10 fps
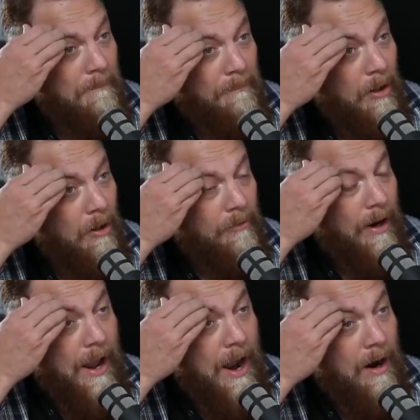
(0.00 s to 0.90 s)
blow
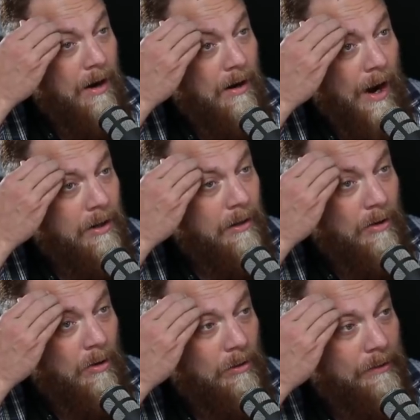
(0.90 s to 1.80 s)
dry hair. I couldn't
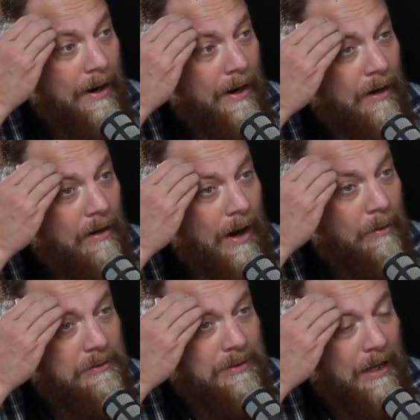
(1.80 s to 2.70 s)
hold hair. I
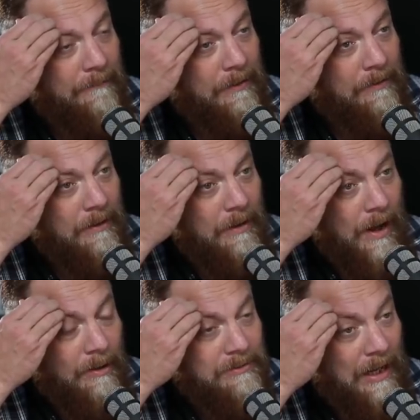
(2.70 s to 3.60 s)
was kind of a,
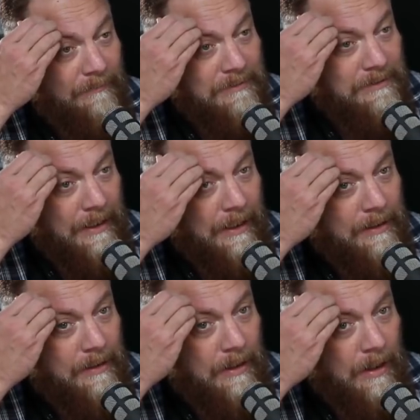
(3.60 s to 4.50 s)
I was kind of a
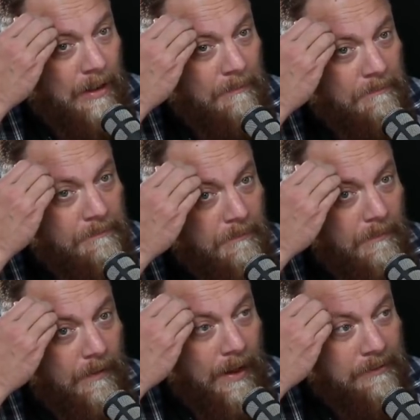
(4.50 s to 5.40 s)
dick. Um,
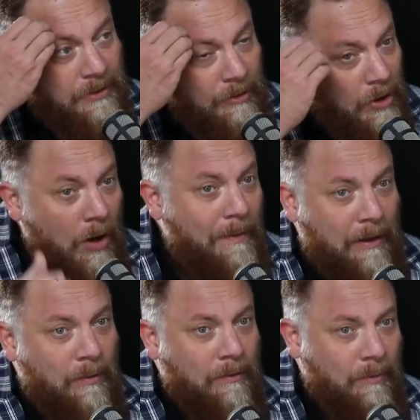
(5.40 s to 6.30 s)
and so nobody
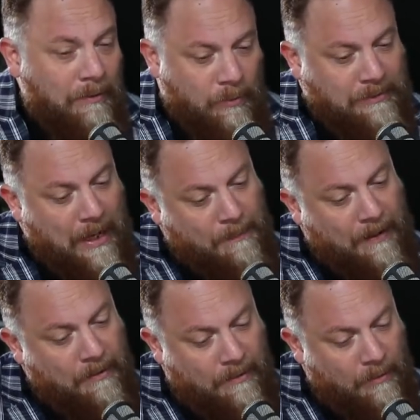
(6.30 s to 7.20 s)
would, would would take me
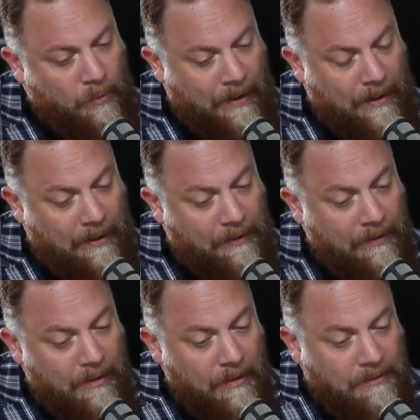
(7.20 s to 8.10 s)
under their wing.
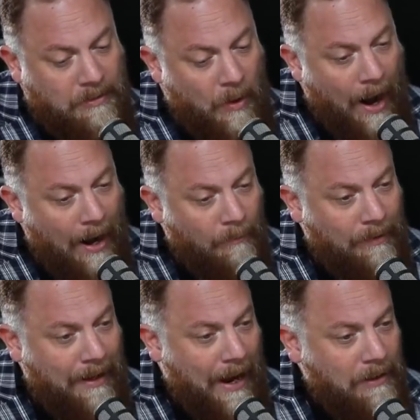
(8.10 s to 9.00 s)
So
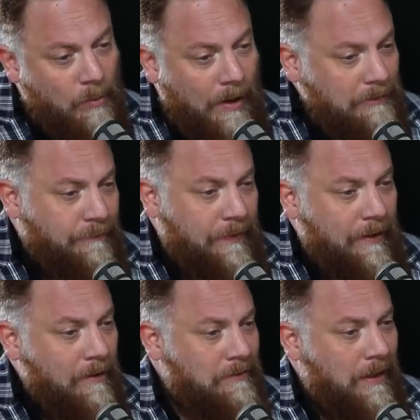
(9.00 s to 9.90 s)
really had to watch
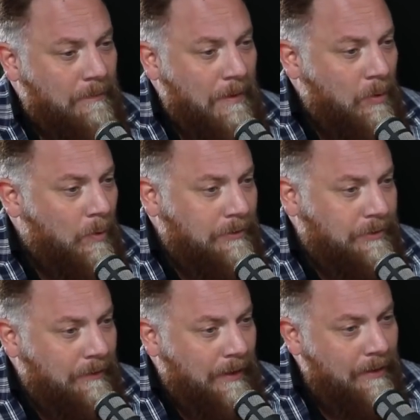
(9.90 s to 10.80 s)
videos, and I remember
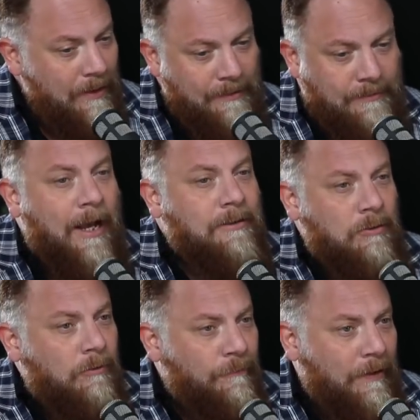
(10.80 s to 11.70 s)
watching like
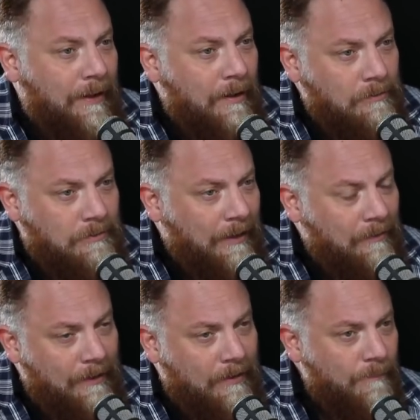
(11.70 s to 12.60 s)
Sassoon videos, like
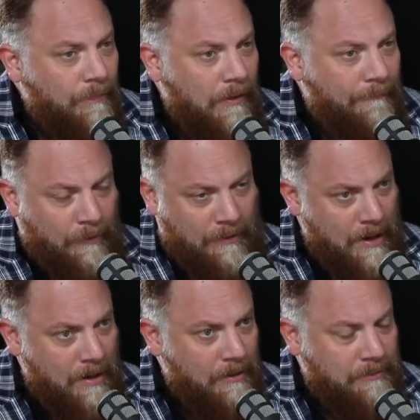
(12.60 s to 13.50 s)
like for
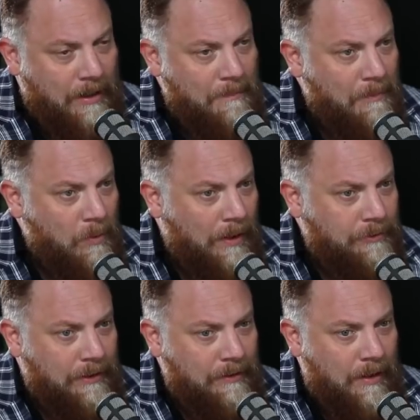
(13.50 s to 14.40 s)
years. And I remember
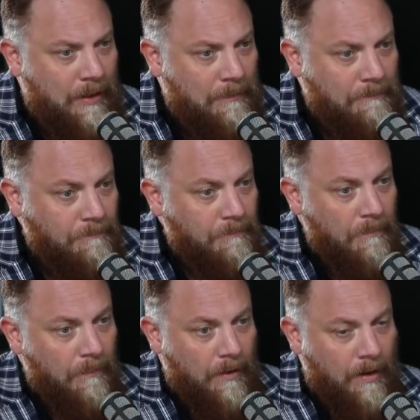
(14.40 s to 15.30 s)
watching. Um,
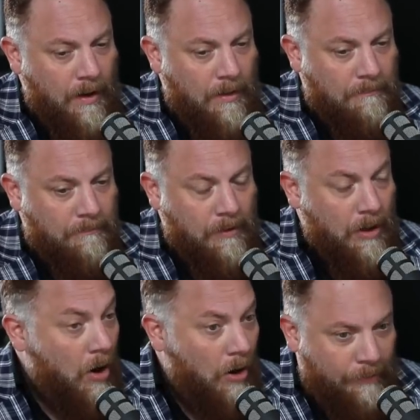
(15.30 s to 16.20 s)
um, you
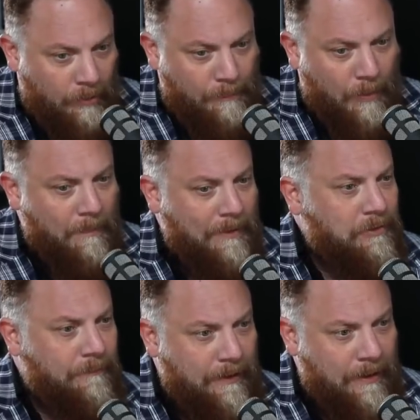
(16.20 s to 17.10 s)
know, all the old Paul
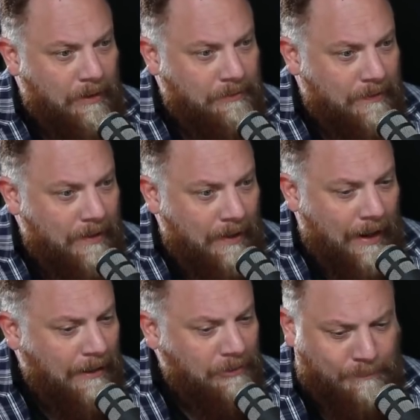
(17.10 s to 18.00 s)
Mitchell videos, and then
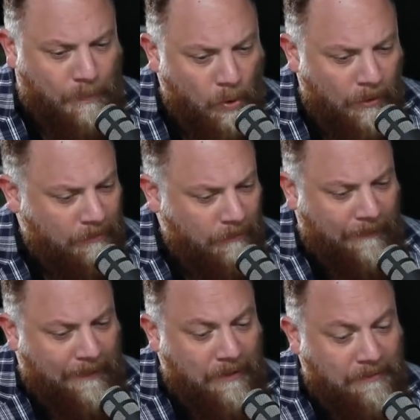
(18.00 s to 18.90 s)
and I just poured through
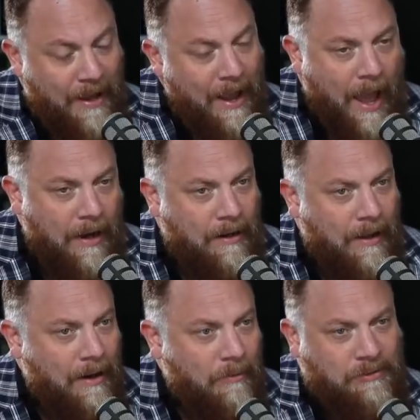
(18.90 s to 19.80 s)
videos, and
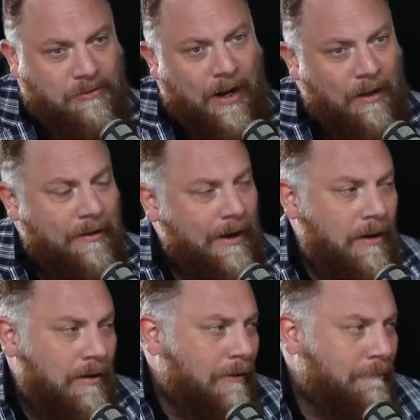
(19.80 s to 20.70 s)
and it was trial and
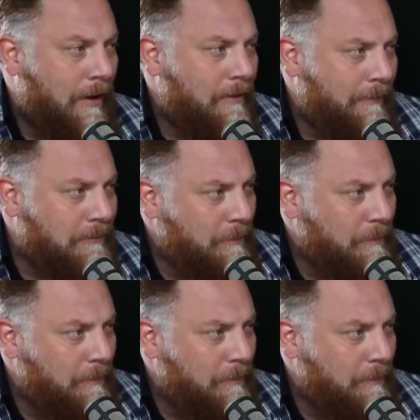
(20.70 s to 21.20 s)
error, and I, I eventually